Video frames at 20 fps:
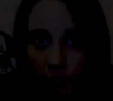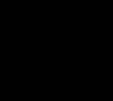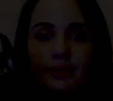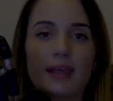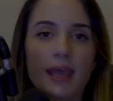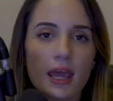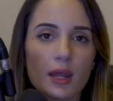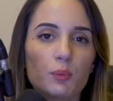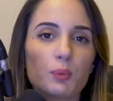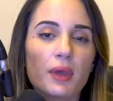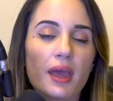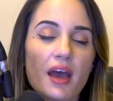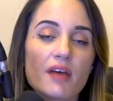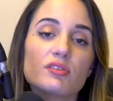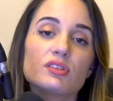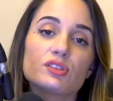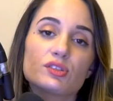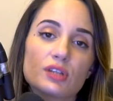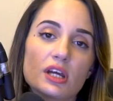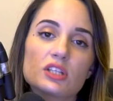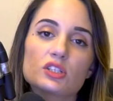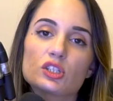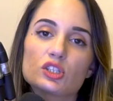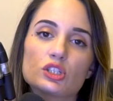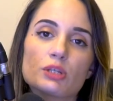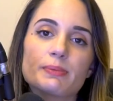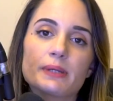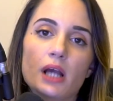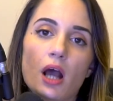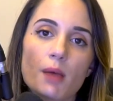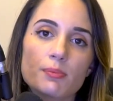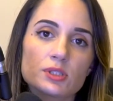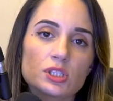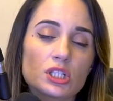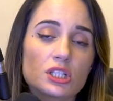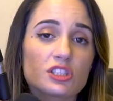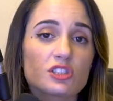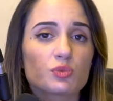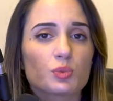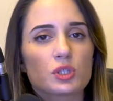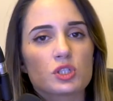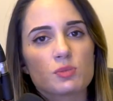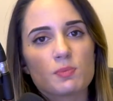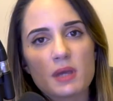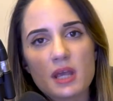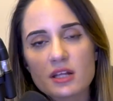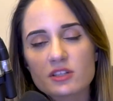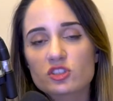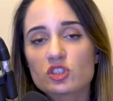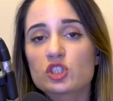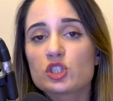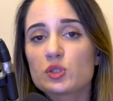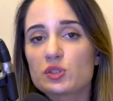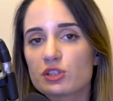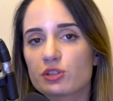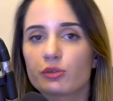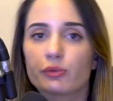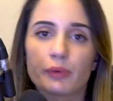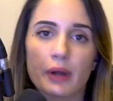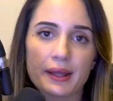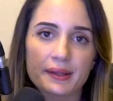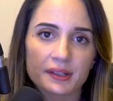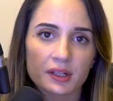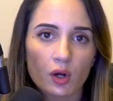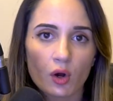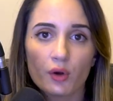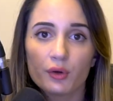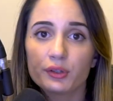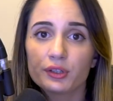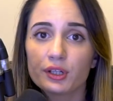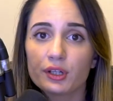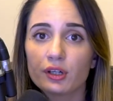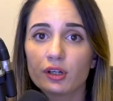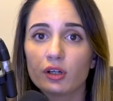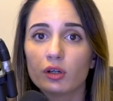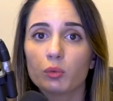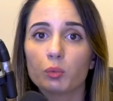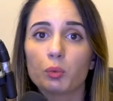Then we have international shipping options, which means choosing the right courier.